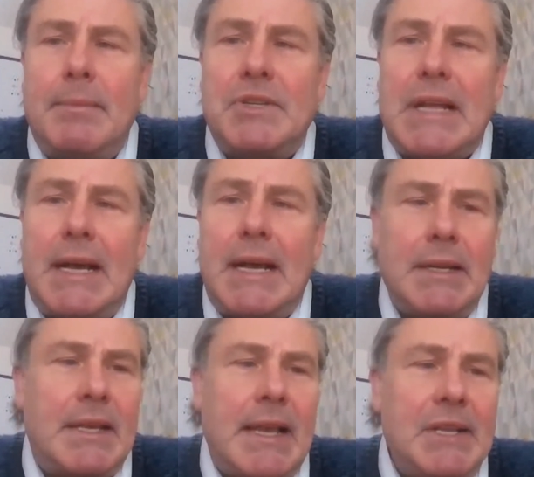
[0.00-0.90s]
that the most
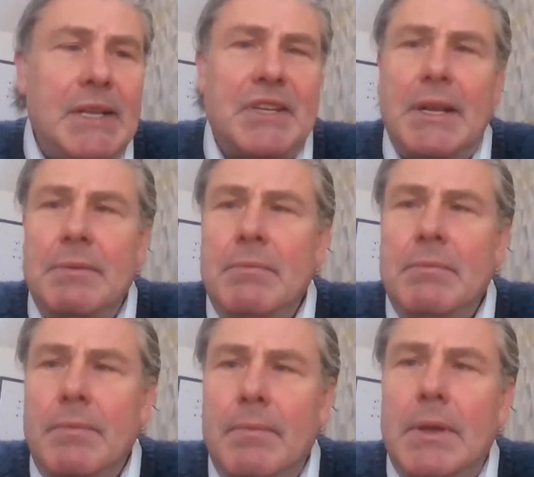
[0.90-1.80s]
ardent
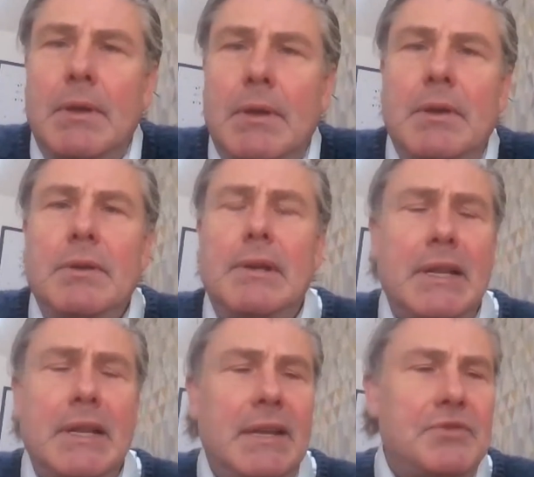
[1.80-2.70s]
Keynesian could
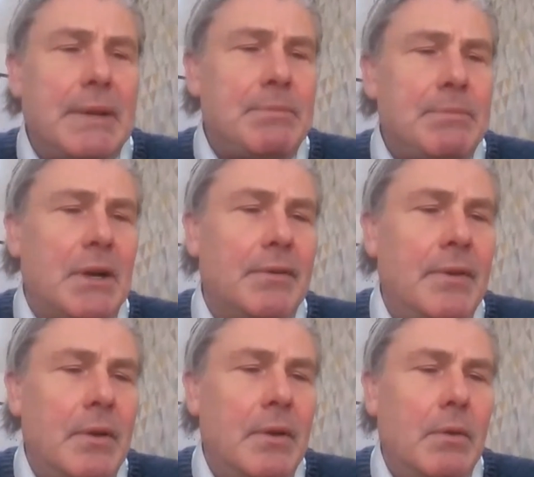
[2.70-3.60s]
only have dreamt
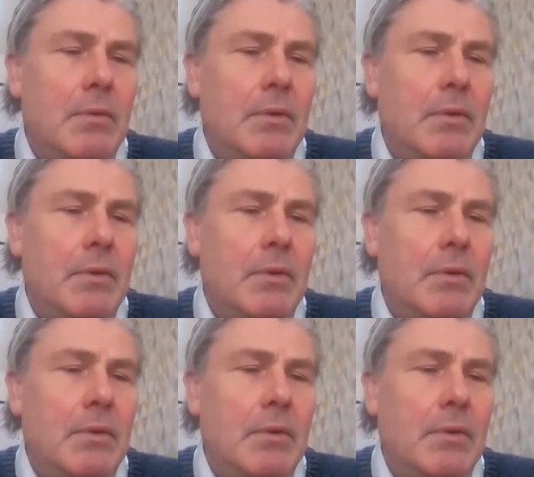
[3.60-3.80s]
of.